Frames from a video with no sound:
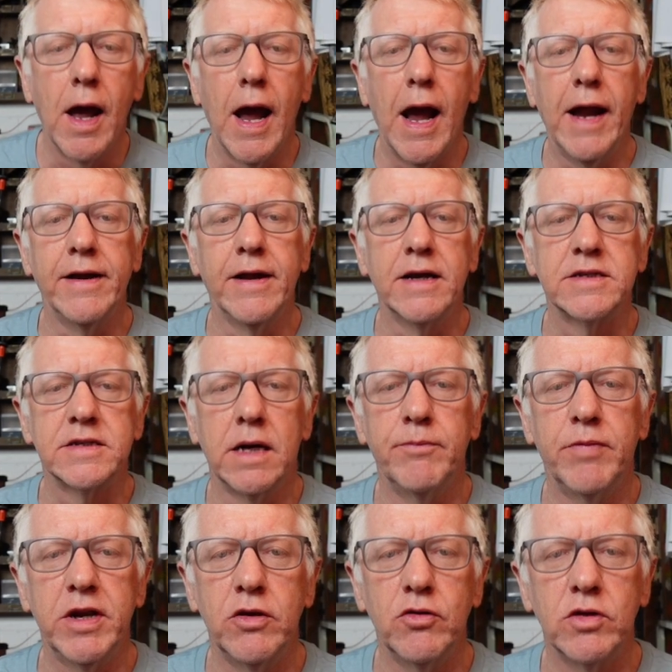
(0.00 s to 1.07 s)
and as
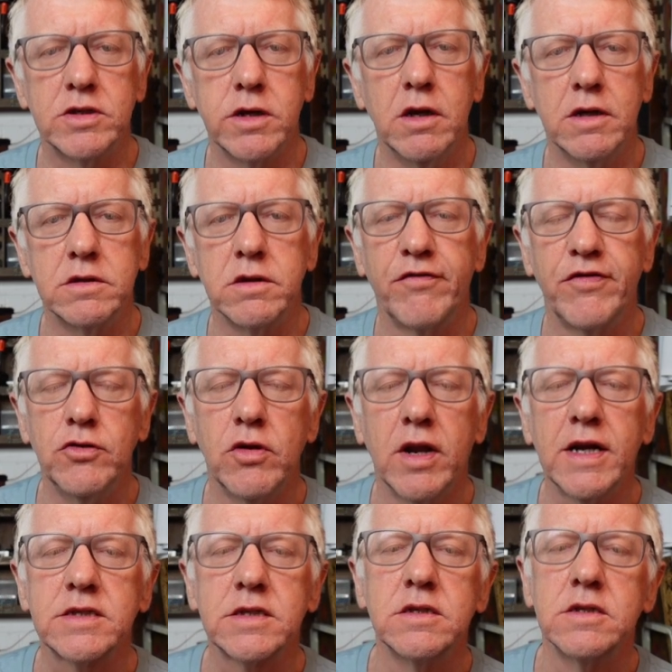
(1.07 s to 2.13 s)
somebody who has learnt a few
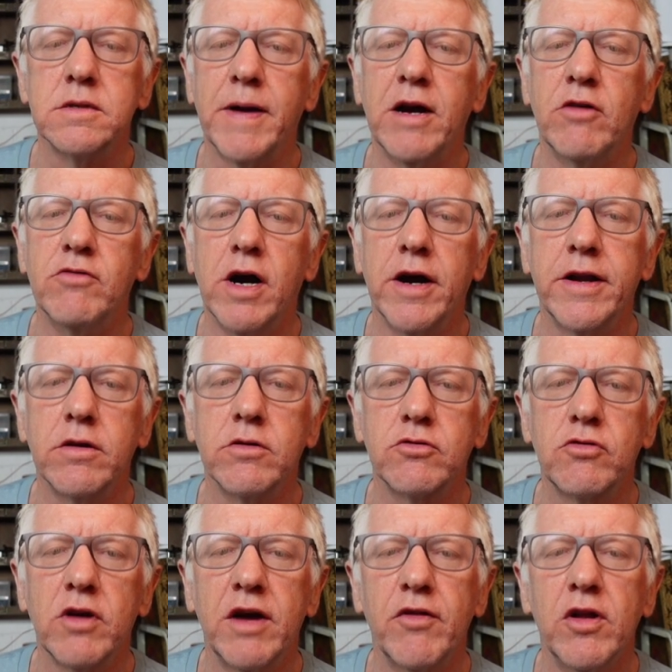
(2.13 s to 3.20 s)
lessons about riding on
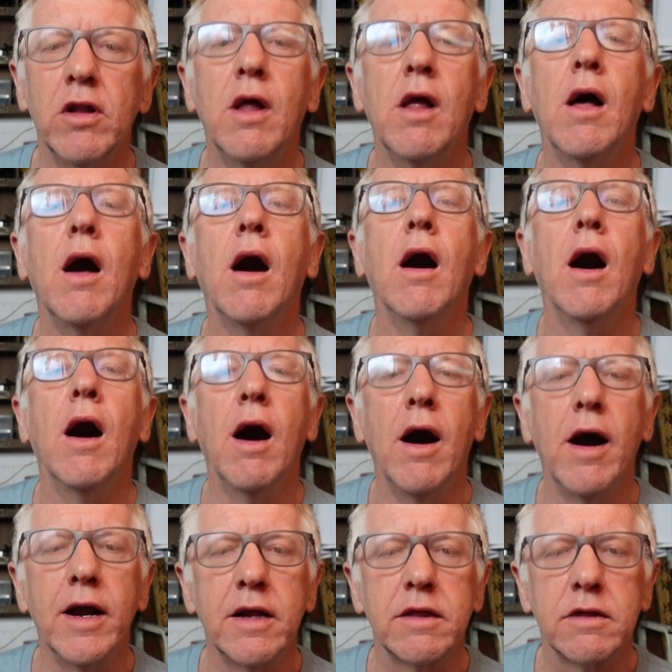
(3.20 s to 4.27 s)
gravel,
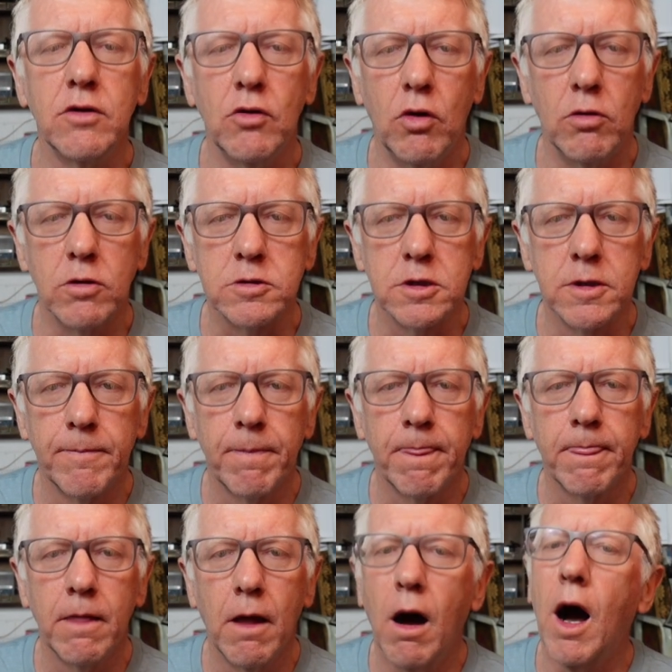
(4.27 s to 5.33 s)
I thought
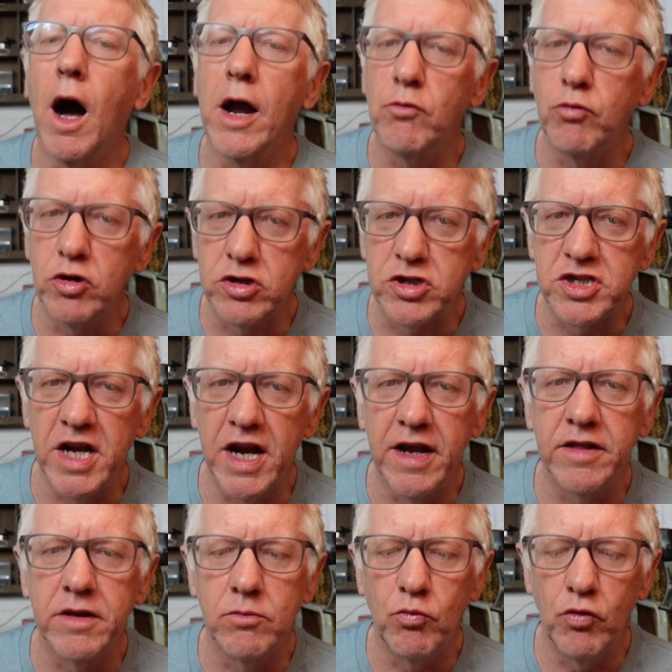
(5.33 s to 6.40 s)
I would
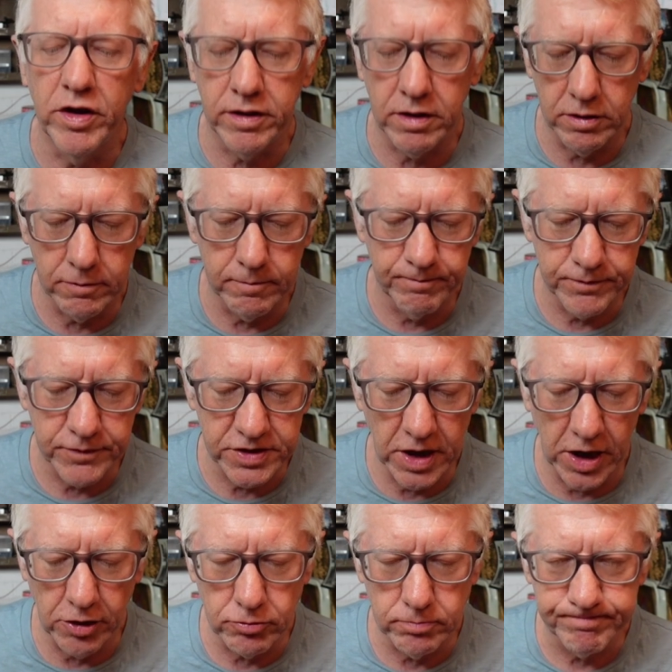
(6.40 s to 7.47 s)
share them with you.
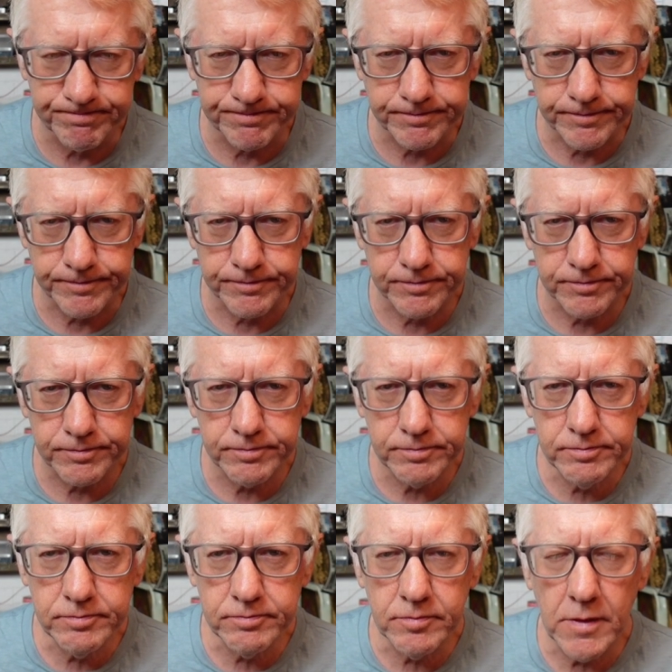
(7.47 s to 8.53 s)
So
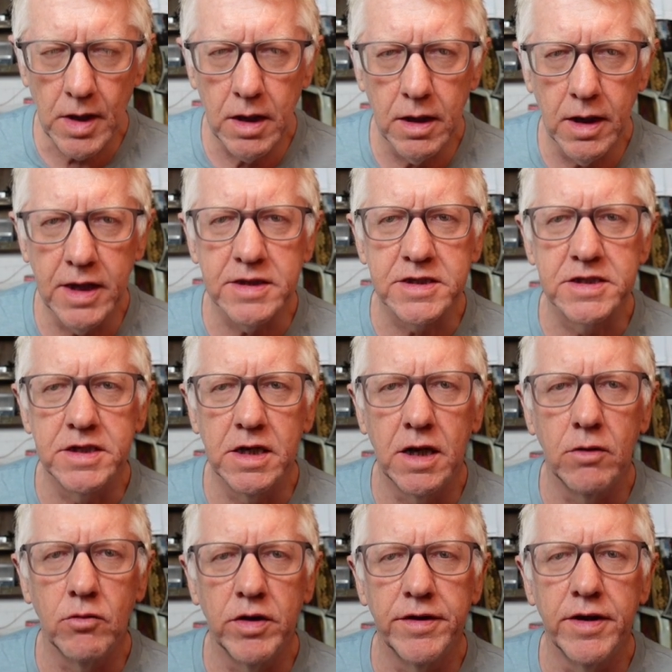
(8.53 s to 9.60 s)
let's
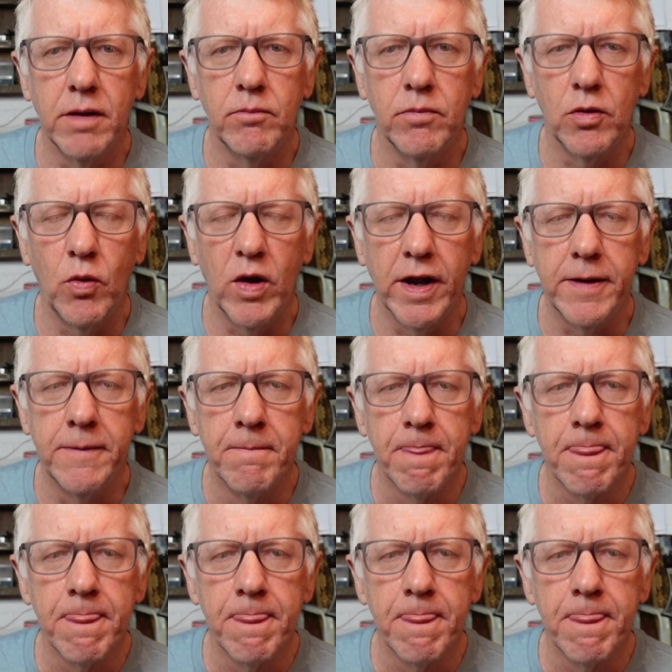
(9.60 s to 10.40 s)
start with number one